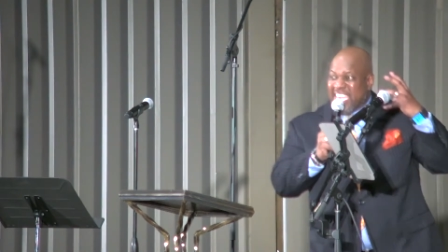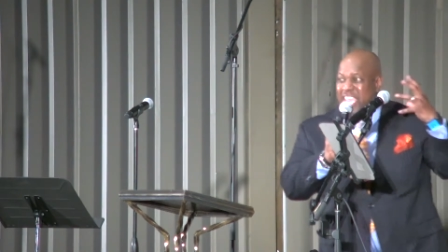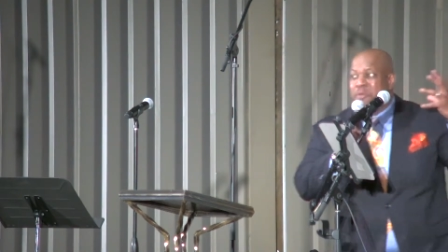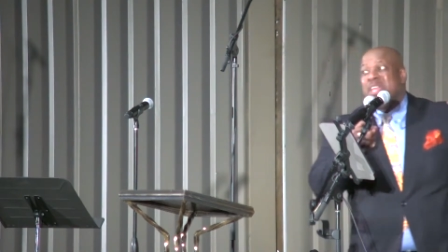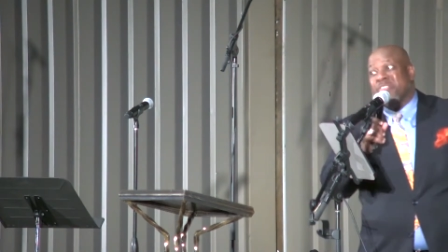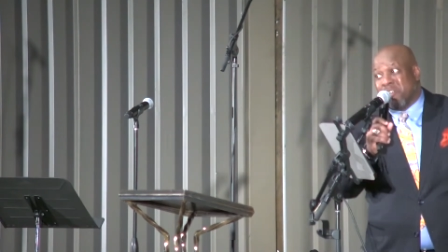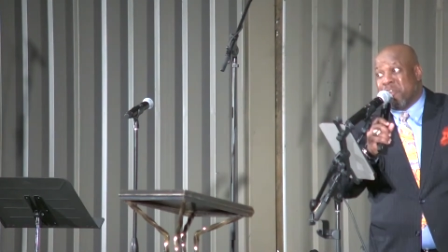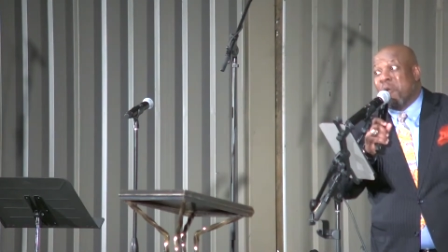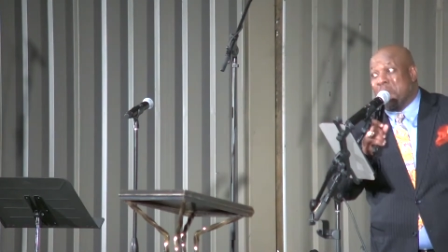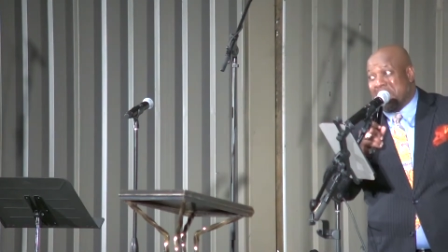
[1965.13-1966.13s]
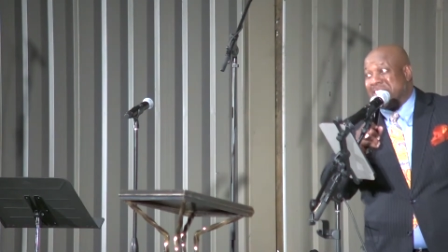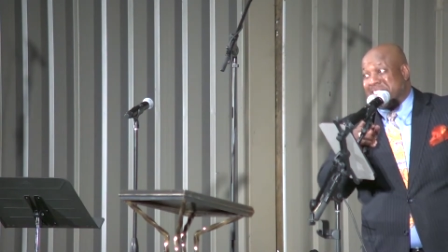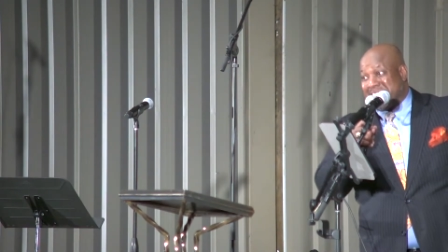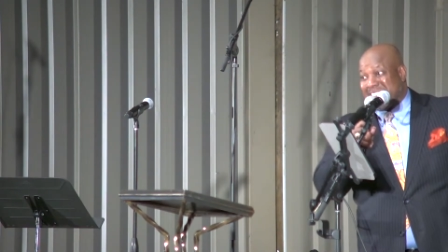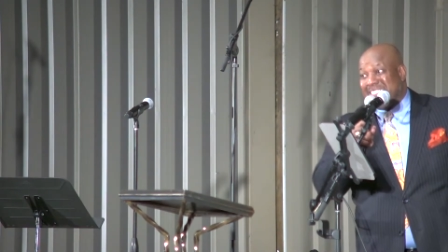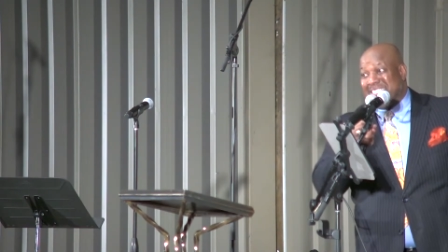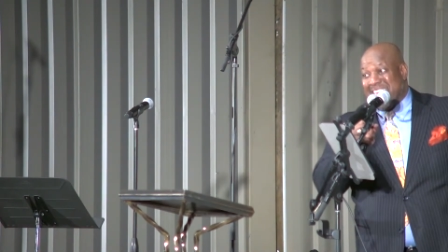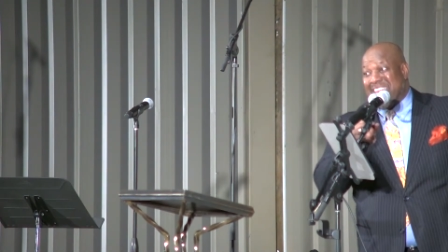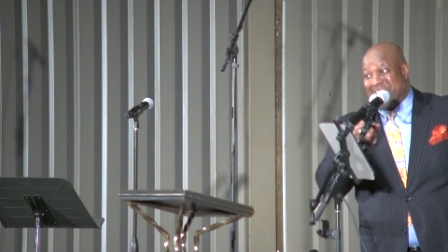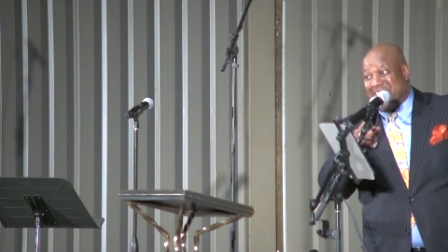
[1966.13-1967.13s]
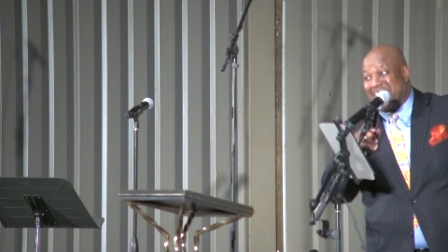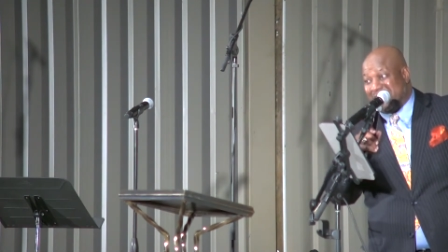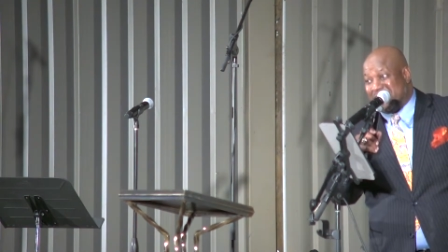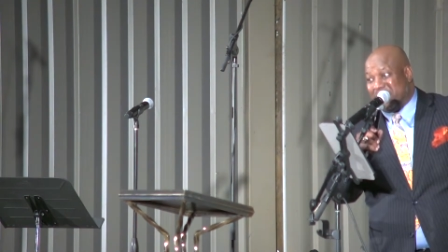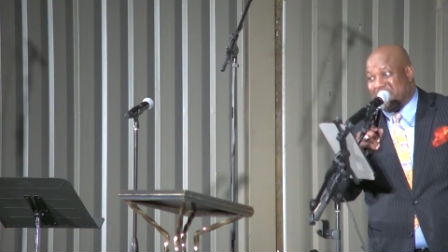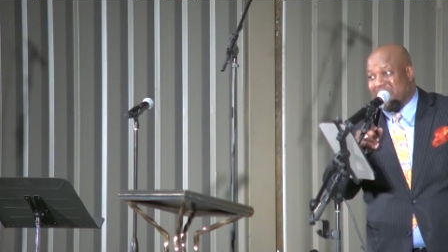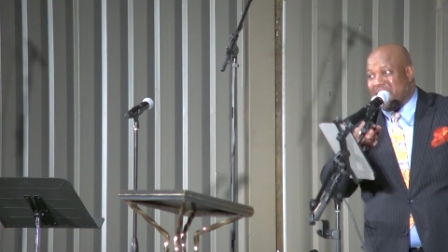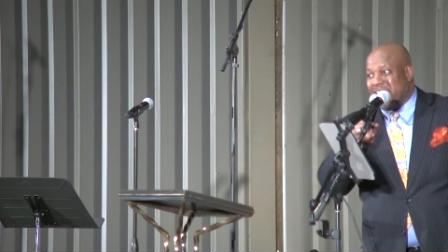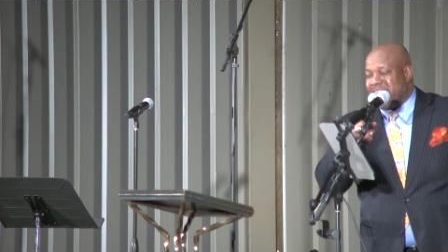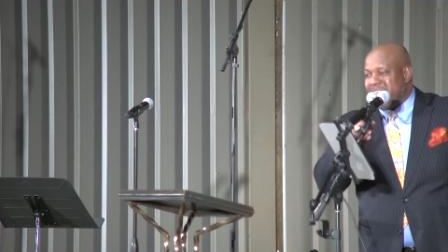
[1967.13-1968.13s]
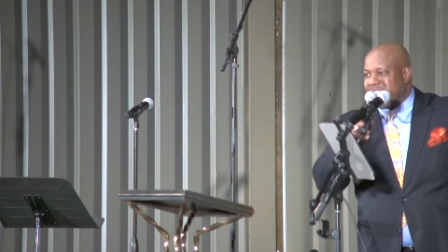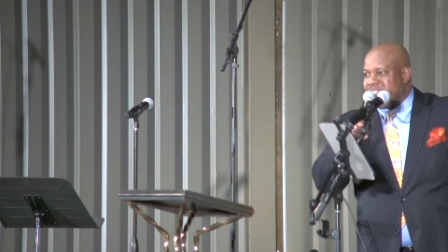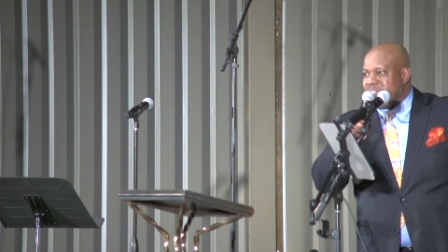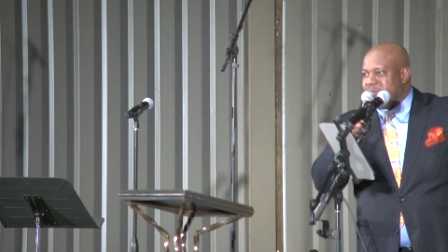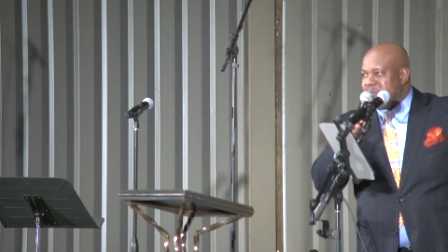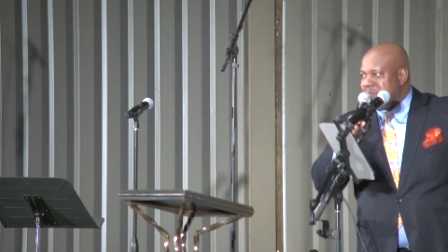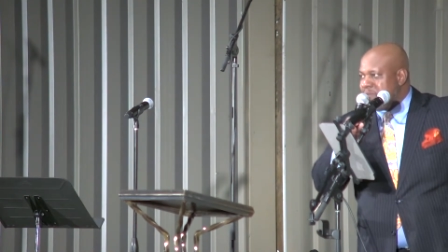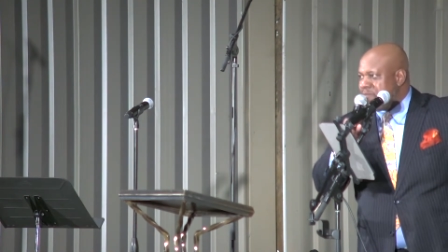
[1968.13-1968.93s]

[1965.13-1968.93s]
and hearing the noise that invites you is doom.